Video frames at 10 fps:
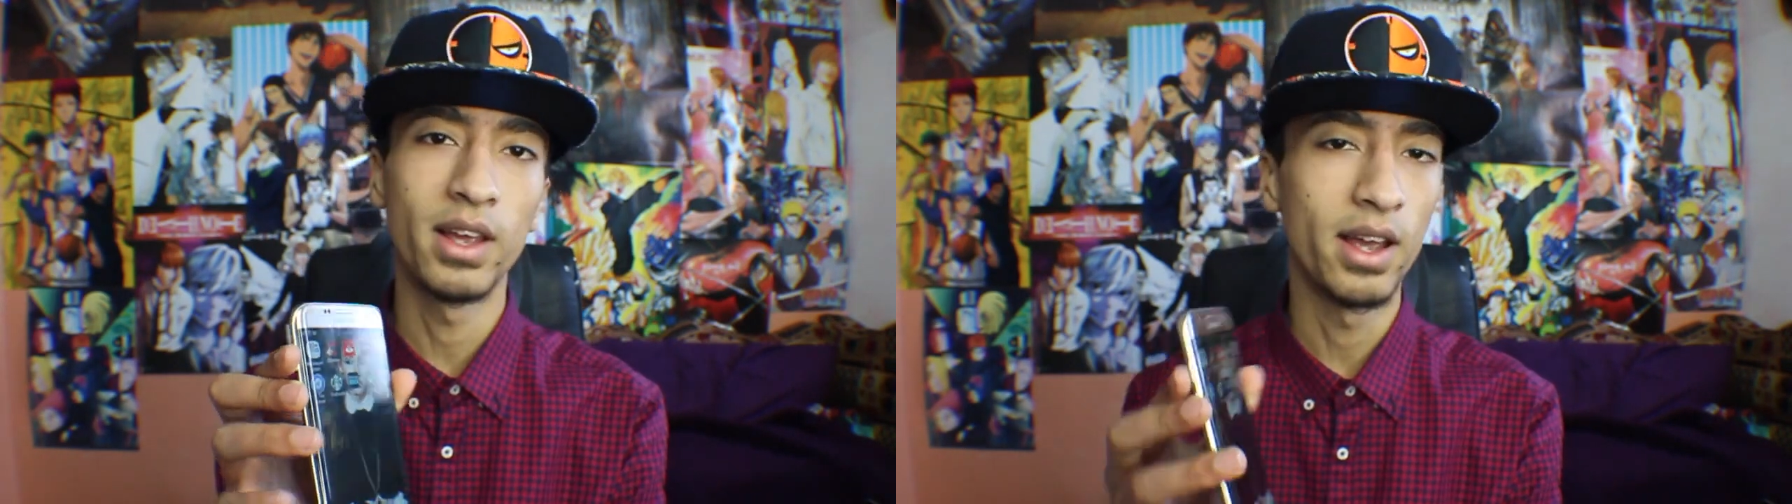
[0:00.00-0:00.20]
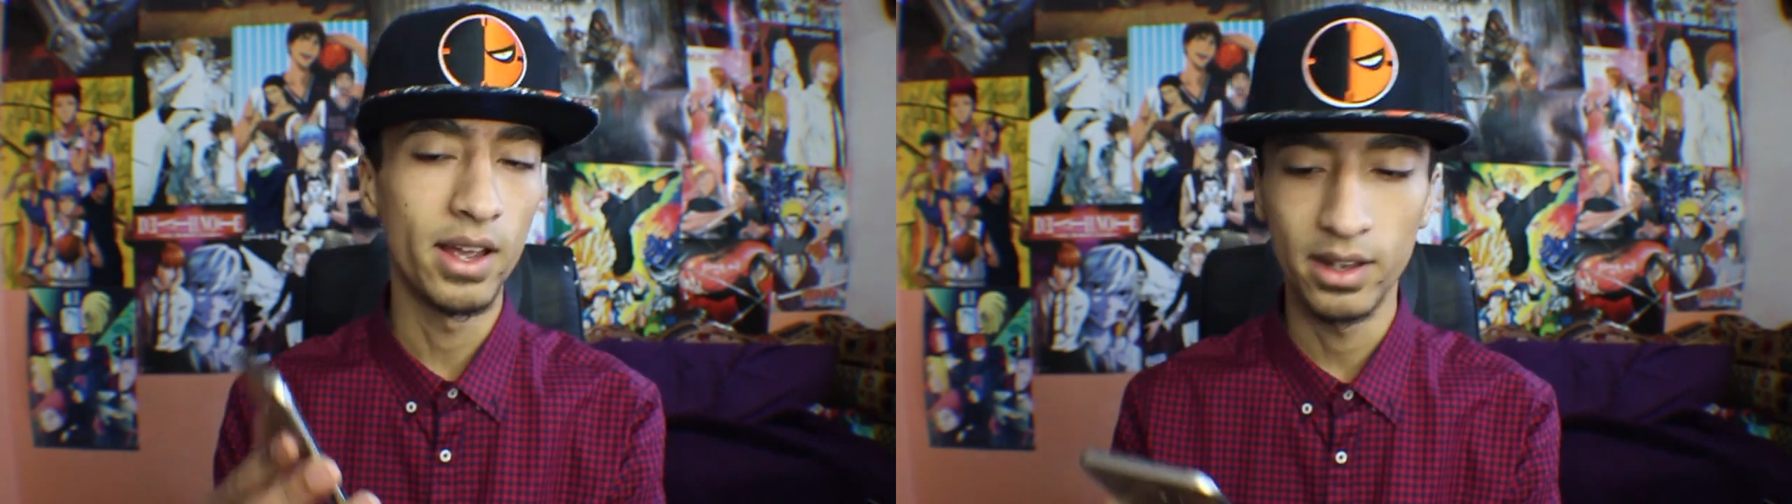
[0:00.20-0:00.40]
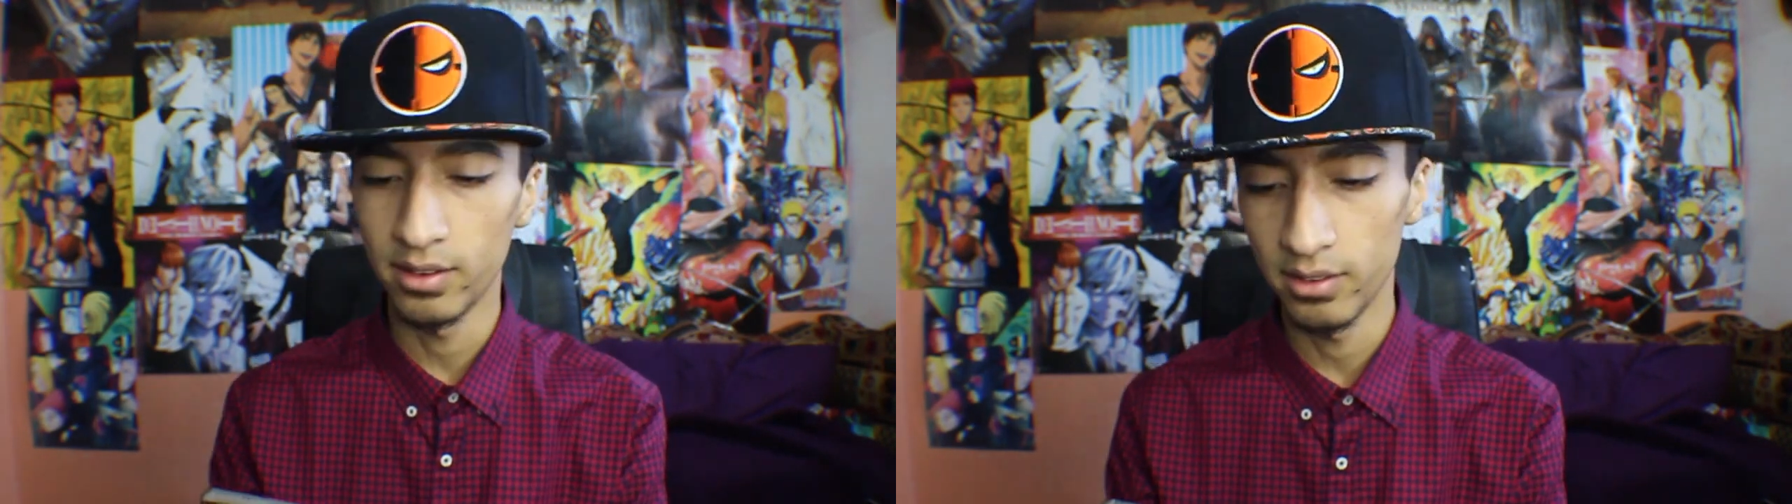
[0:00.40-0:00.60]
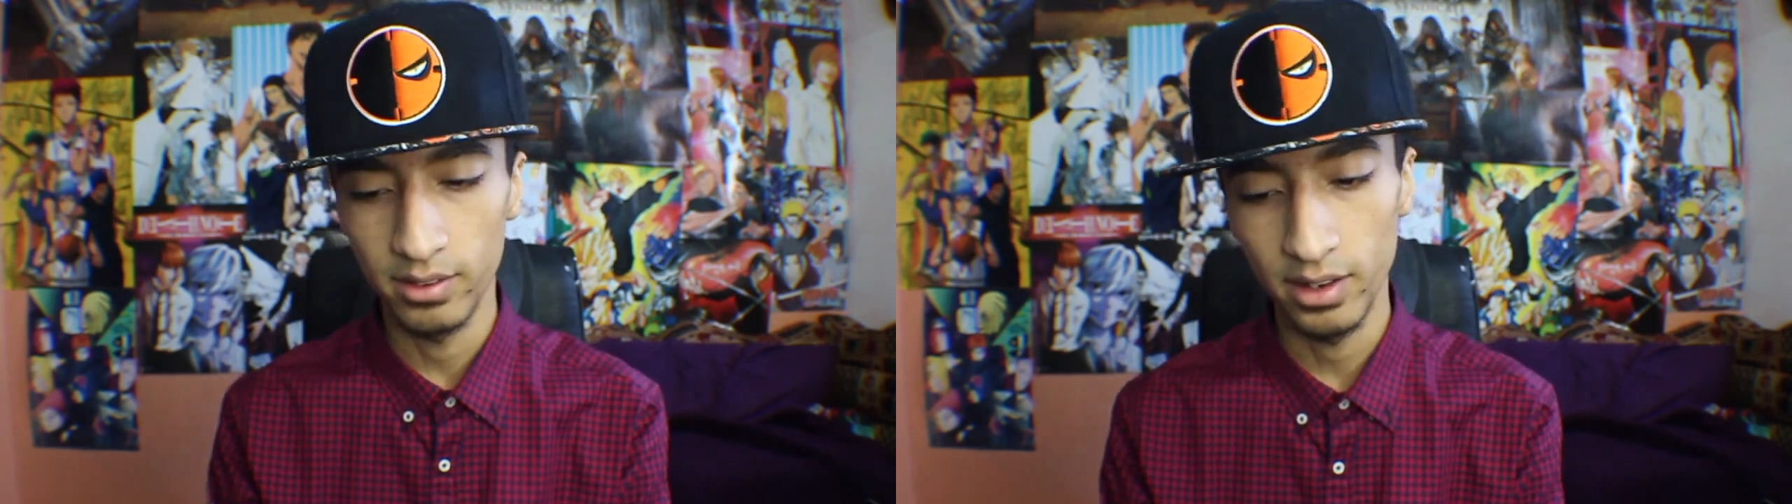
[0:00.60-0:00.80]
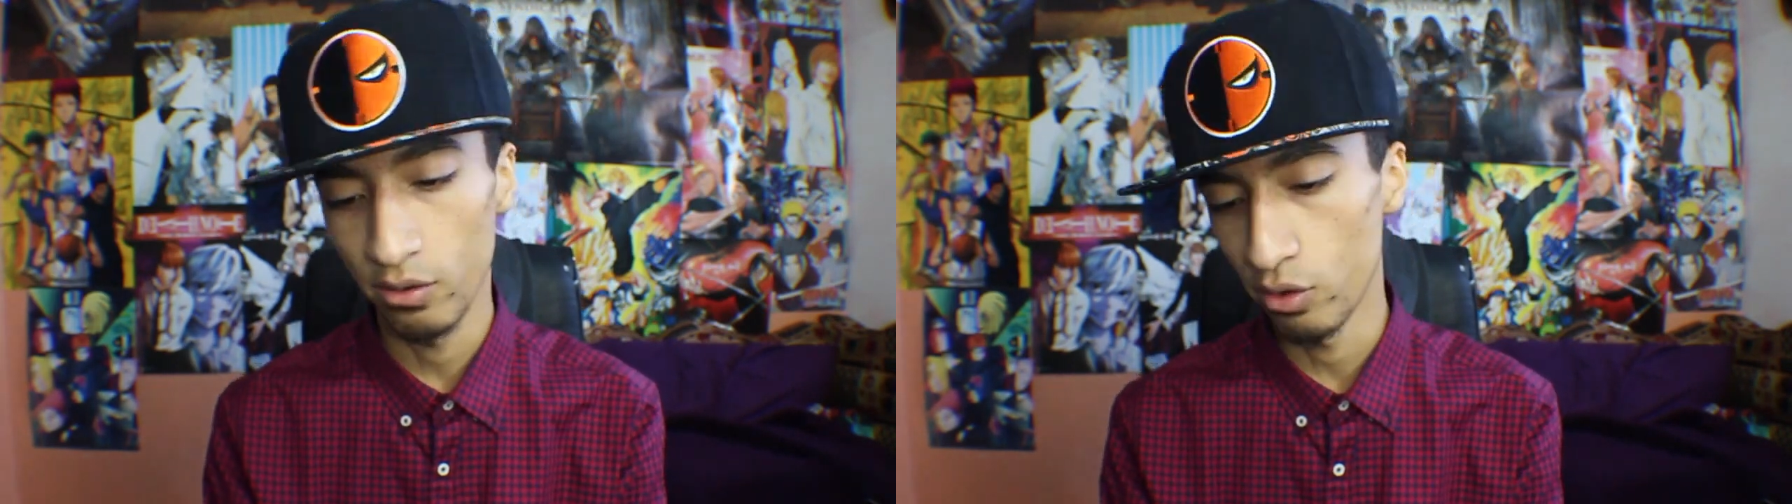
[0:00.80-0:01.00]

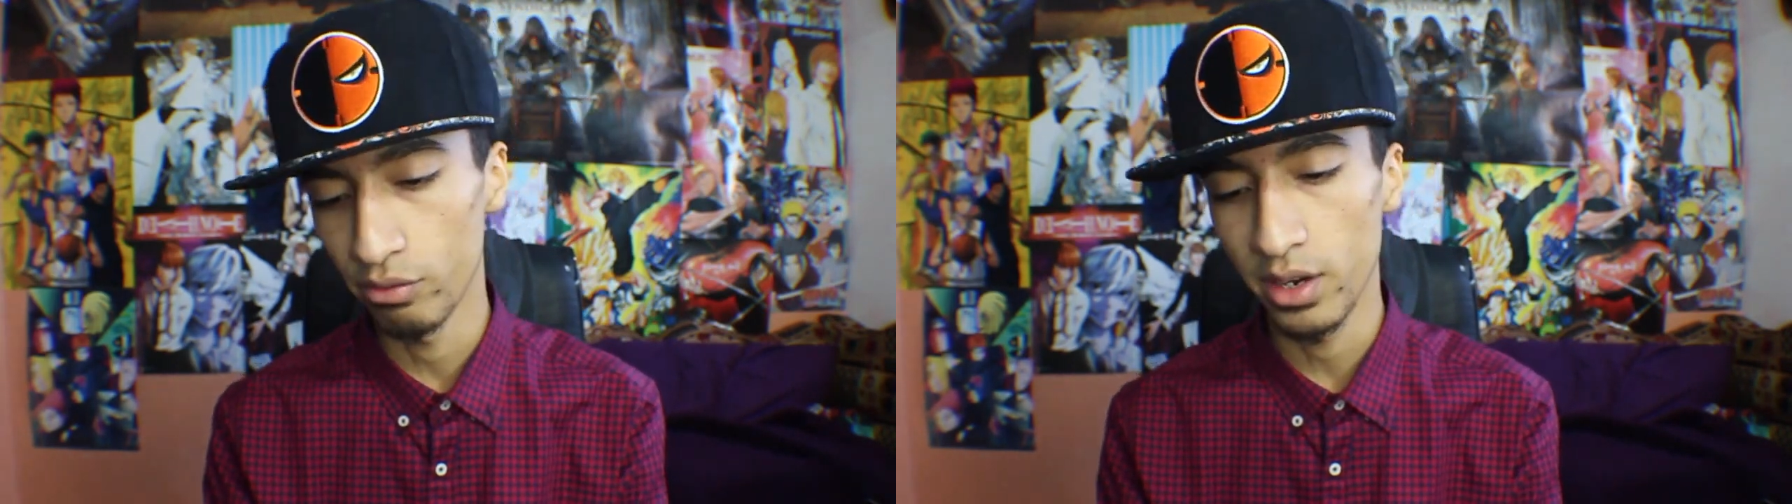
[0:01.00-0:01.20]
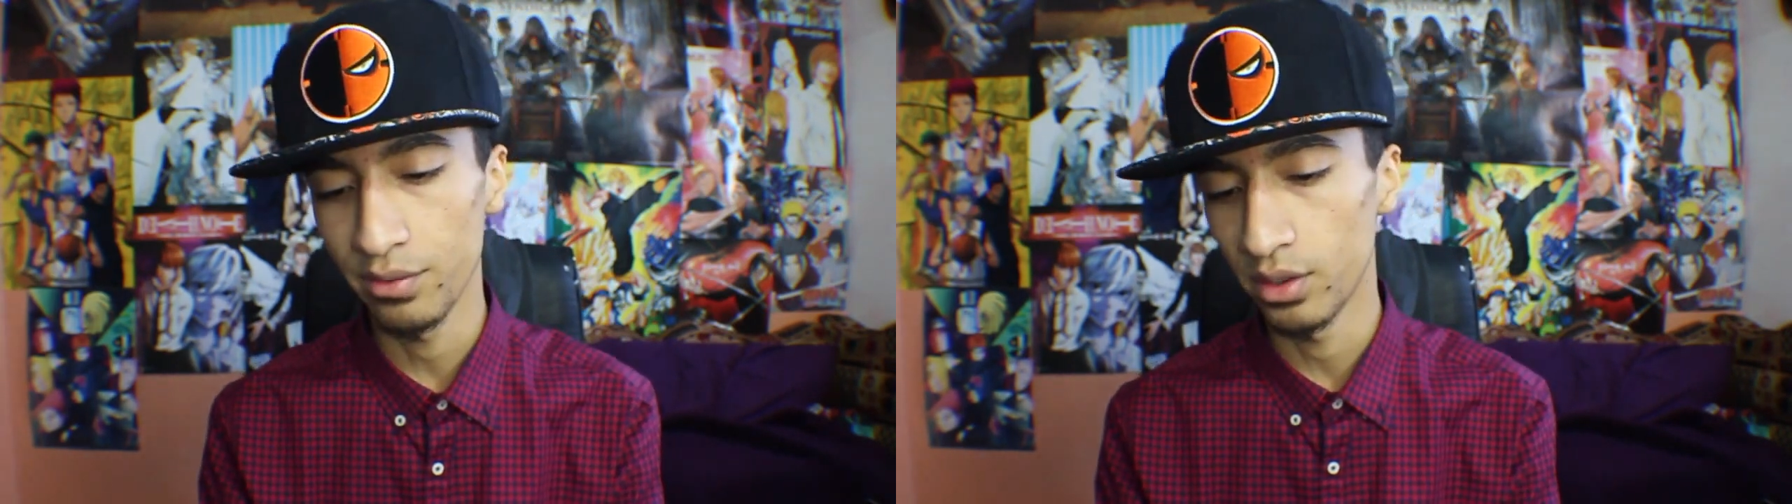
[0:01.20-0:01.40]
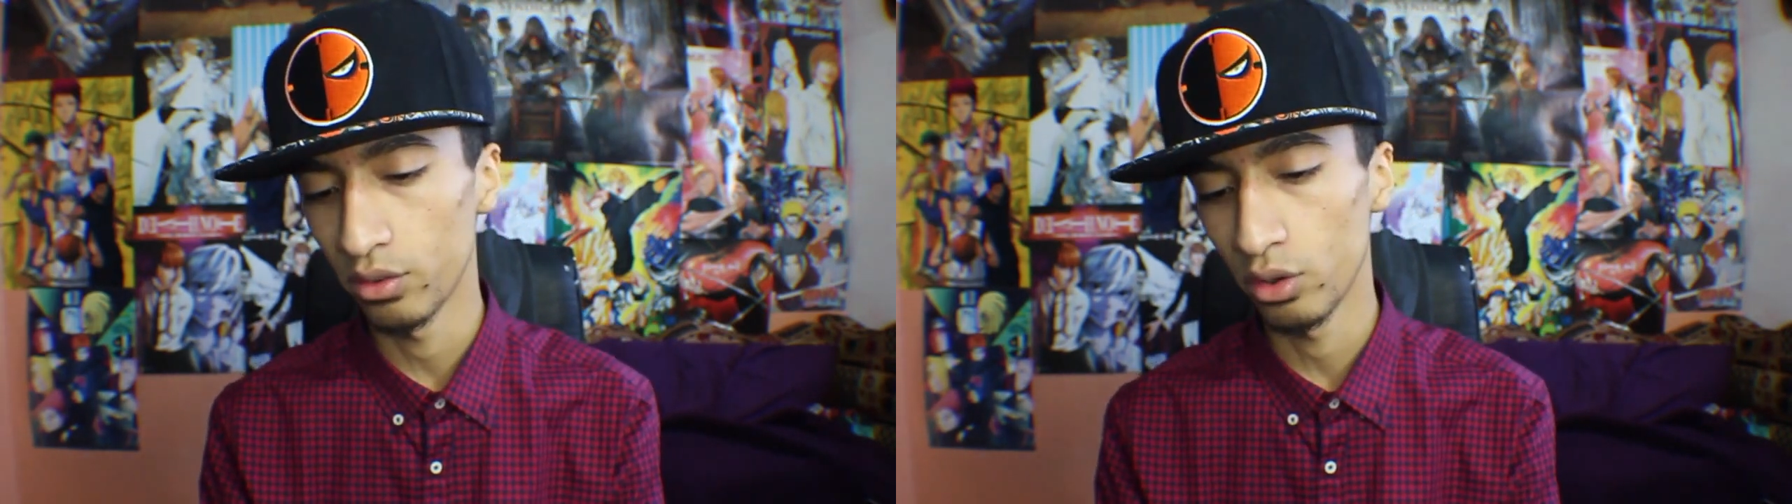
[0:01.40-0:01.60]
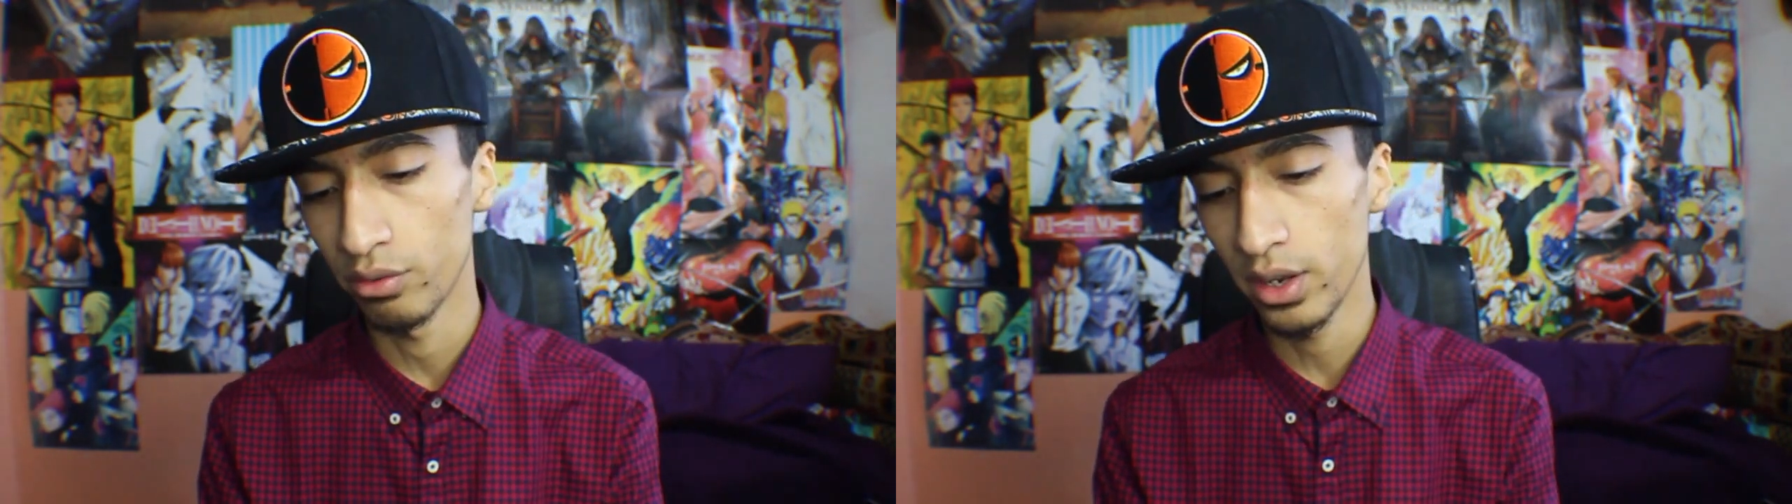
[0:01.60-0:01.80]
and it revived itself.